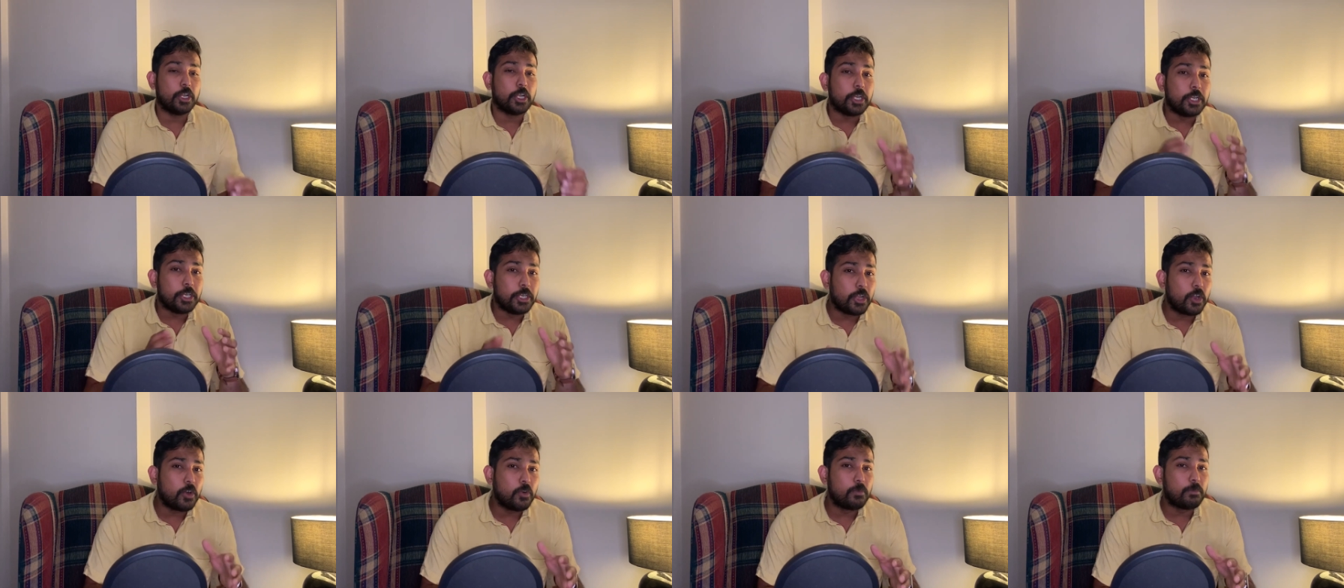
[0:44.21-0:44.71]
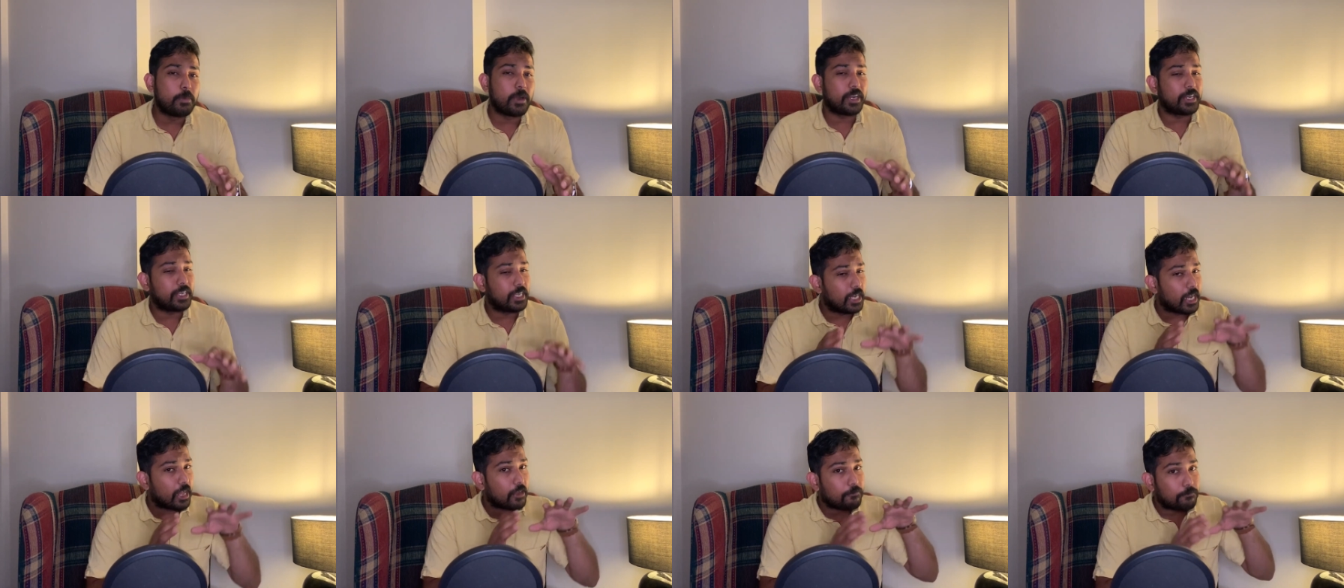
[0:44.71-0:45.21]

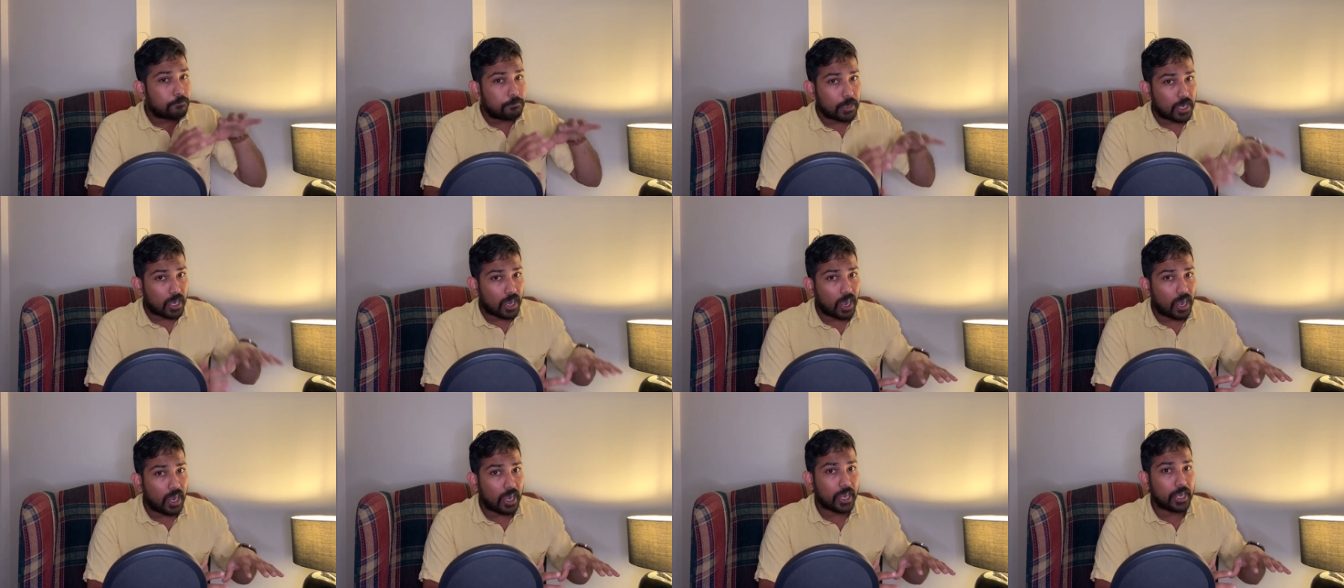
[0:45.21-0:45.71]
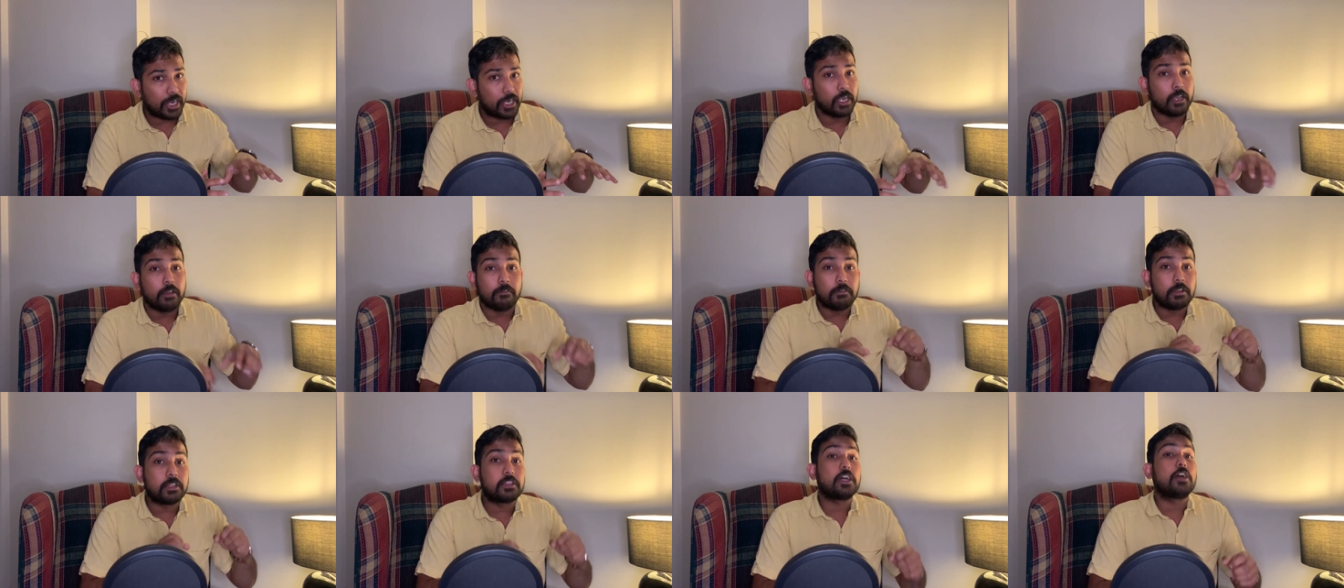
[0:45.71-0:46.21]
nobody left behind
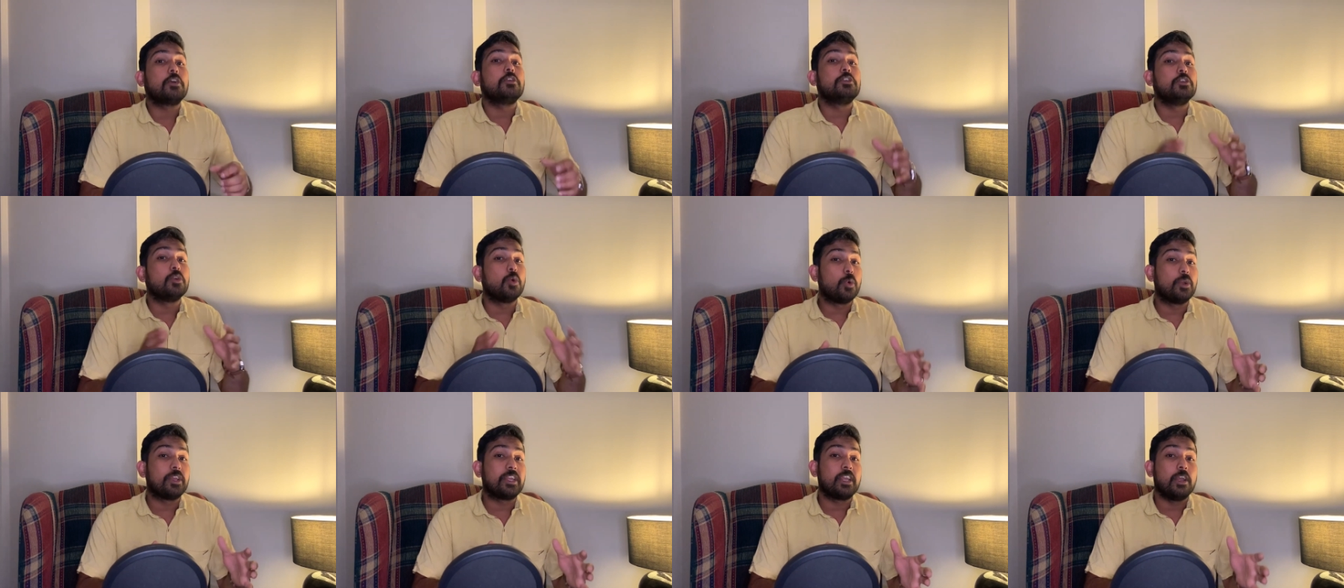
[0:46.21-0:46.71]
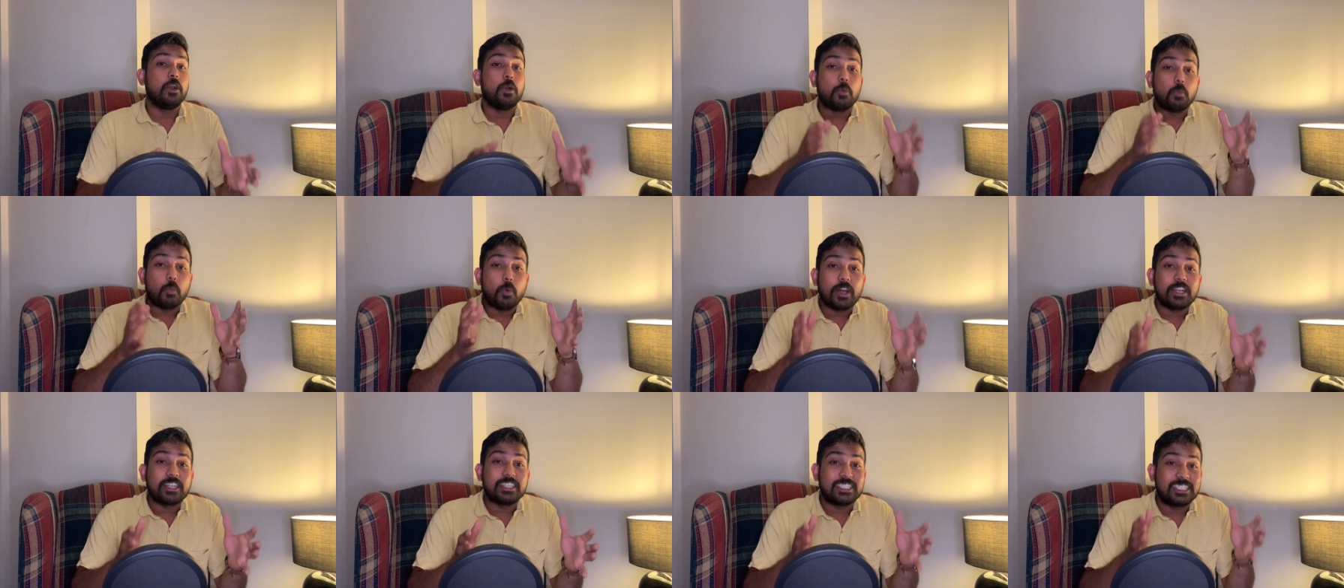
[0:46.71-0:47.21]
without knowing
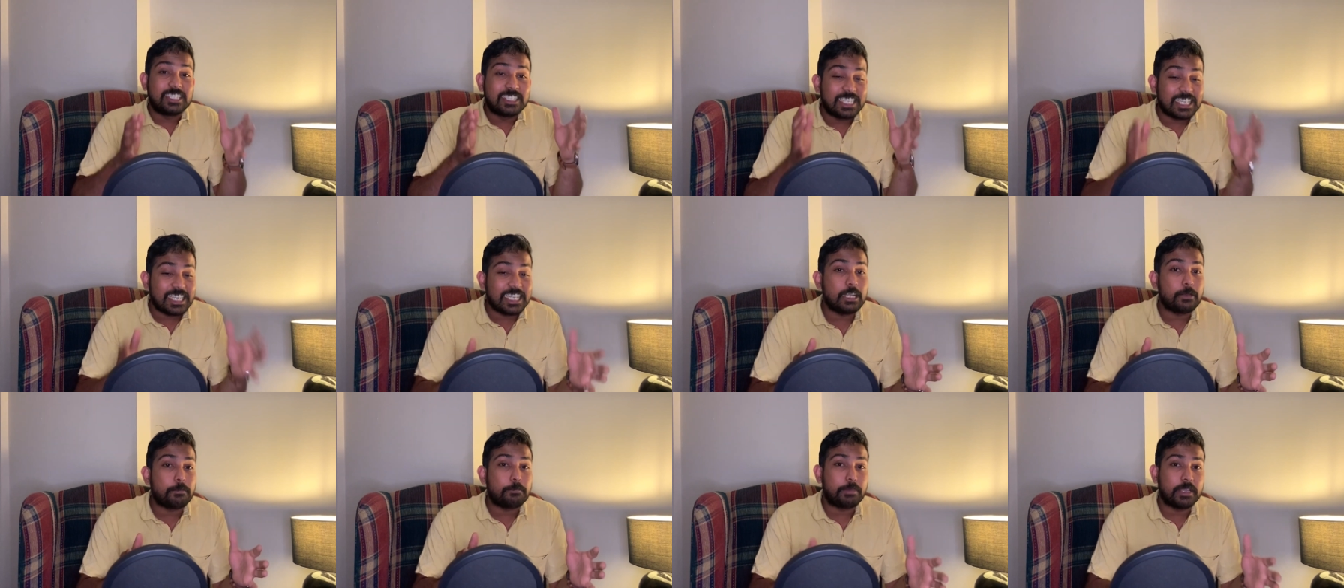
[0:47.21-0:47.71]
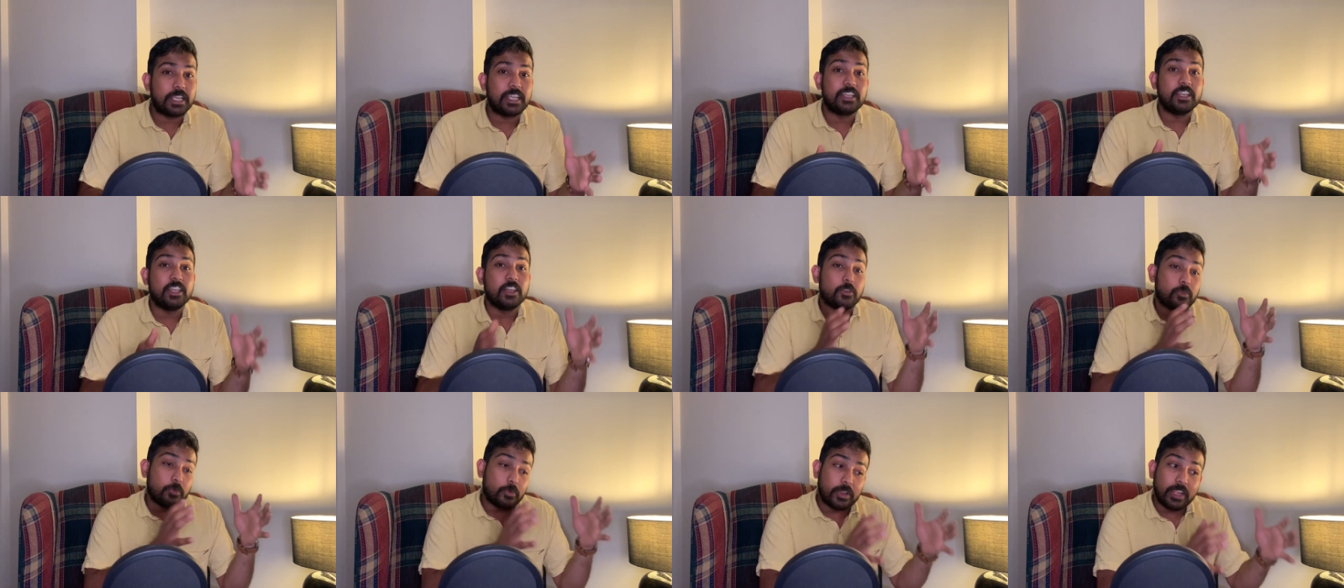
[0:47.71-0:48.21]
what is
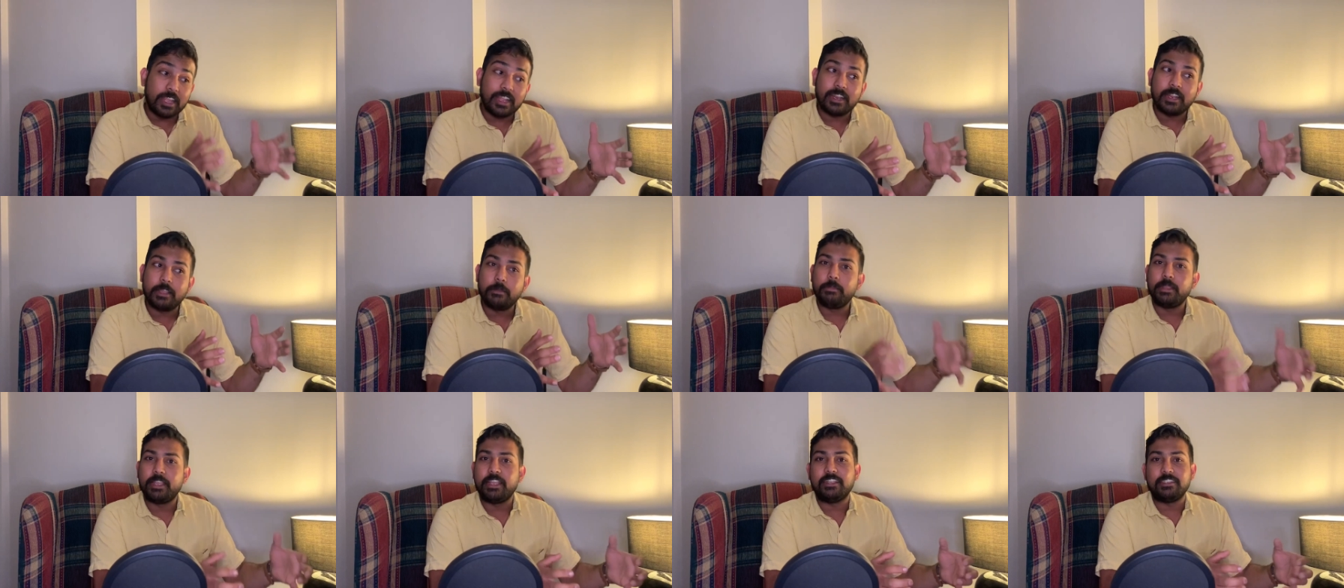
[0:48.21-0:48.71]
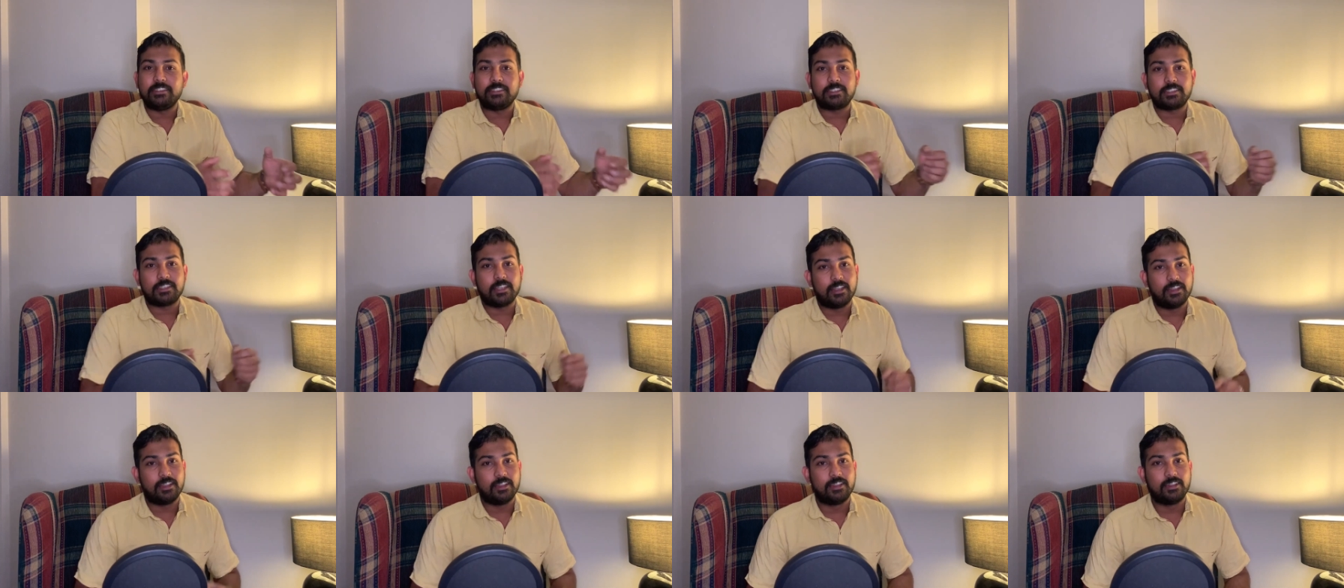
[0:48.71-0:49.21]
GDP really
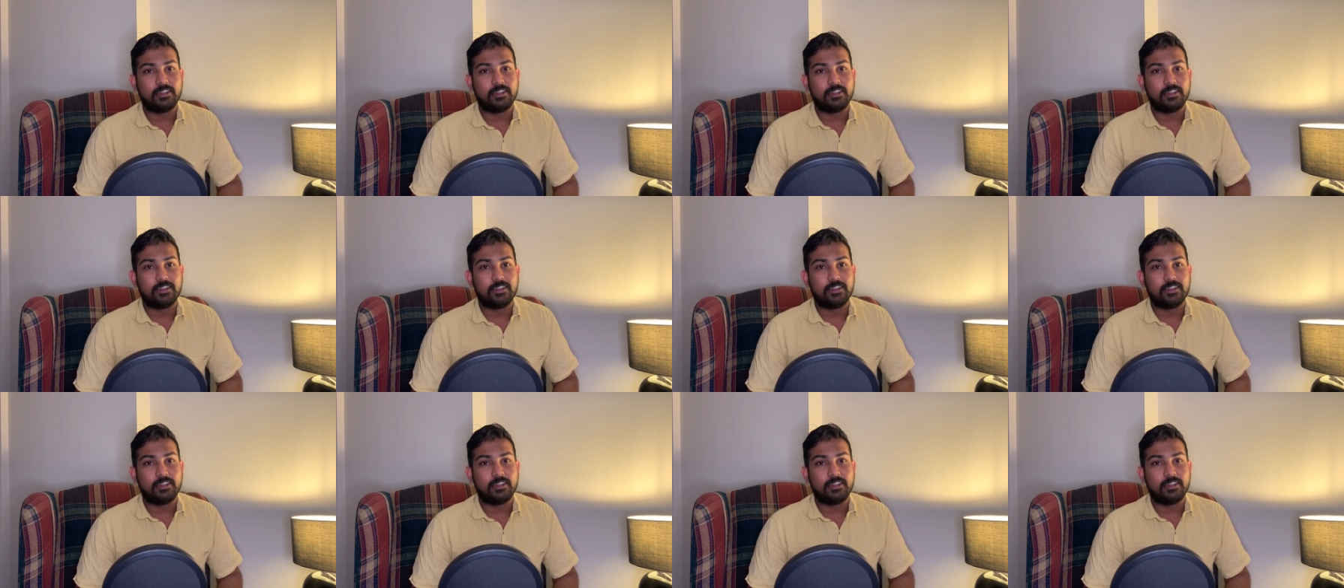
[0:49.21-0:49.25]
means.